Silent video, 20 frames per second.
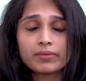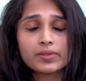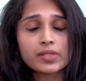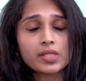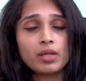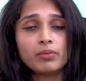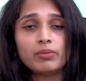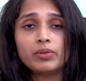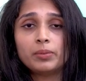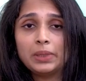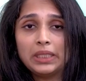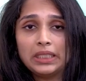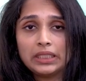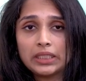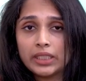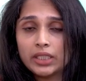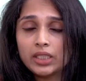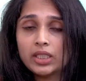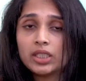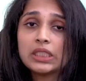For some women, it
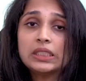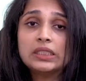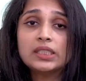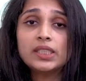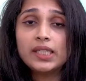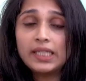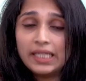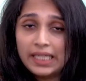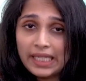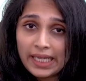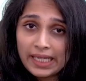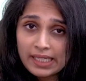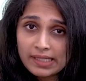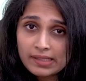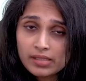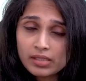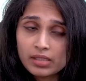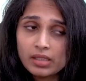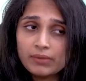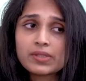can hurt in the
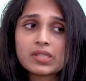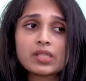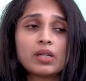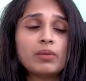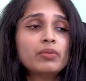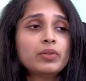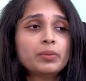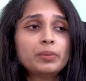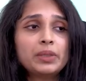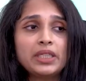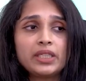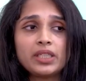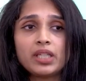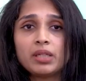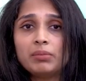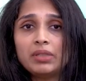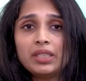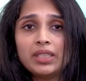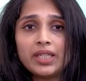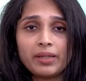legs. For some women, it
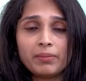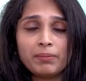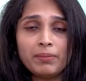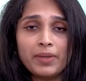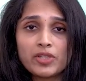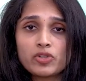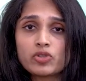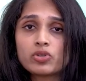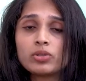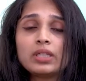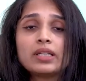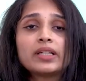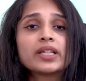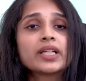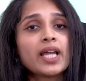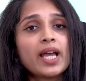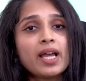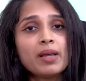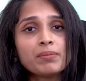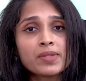can be like menstrual
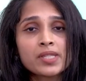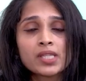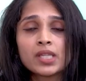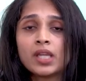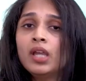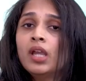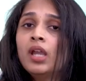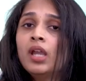cramps.